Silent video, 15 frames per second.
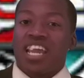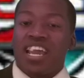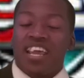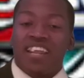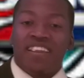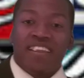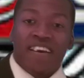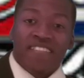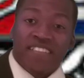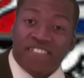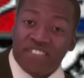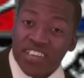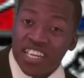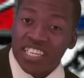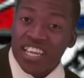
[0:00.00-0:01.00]
And the
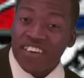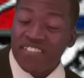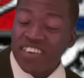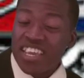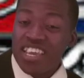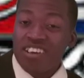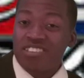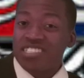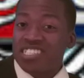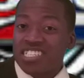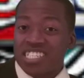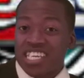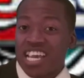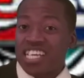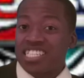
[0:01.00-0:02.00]
Philadelphia Eagles
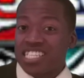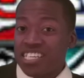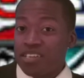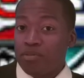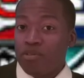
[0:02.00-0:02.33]
just can't seem